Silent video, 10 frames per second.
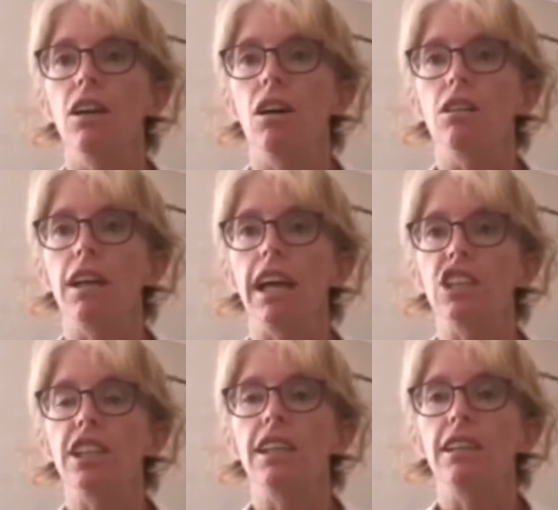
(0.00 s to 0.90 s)
are
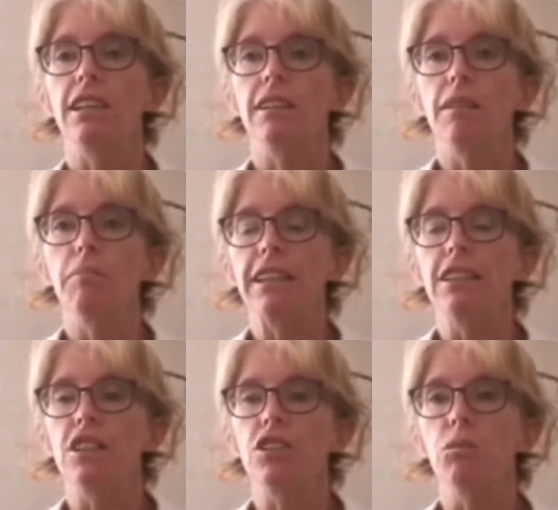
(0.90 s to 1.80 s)
actually
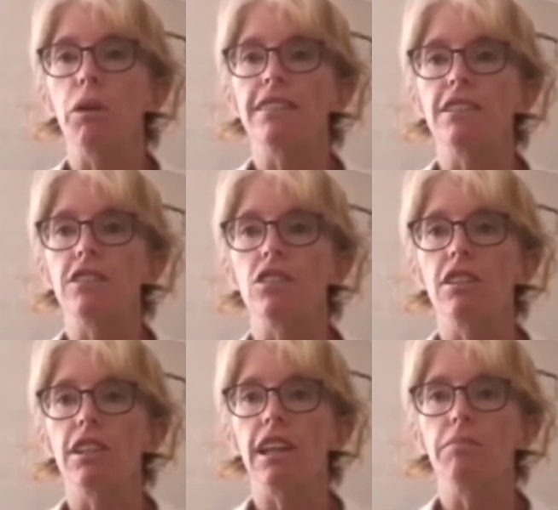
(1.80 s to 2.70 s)
impacting you in ways that you're
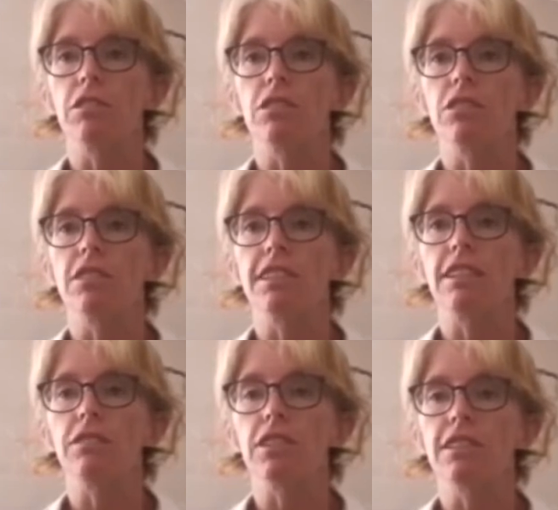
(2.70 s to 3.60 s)
not able to
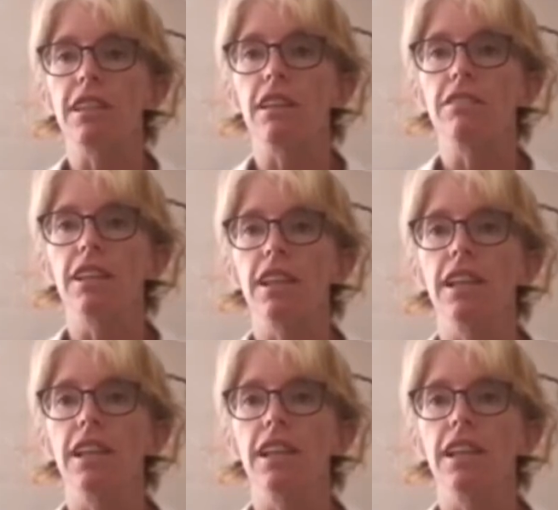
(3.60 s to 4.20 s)
see for yourself.